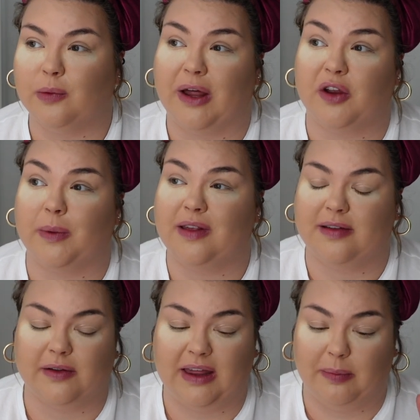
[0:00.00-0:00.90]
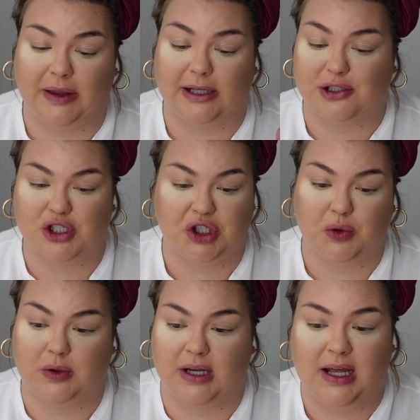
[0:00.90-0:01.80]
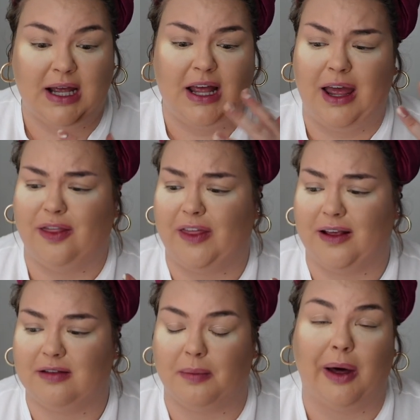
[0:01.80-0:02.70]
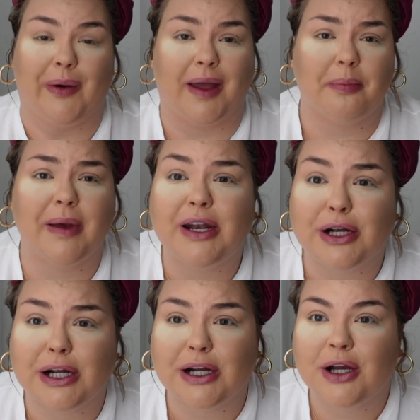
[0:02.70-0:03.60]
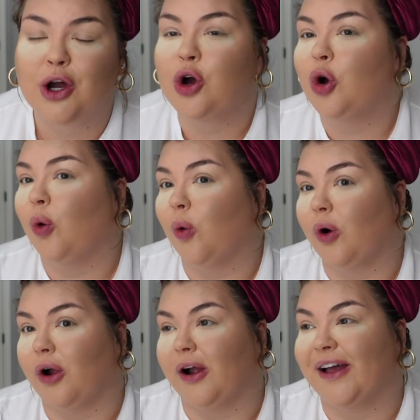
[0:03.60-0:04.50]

whether we still keep it in June and things somehow get better, or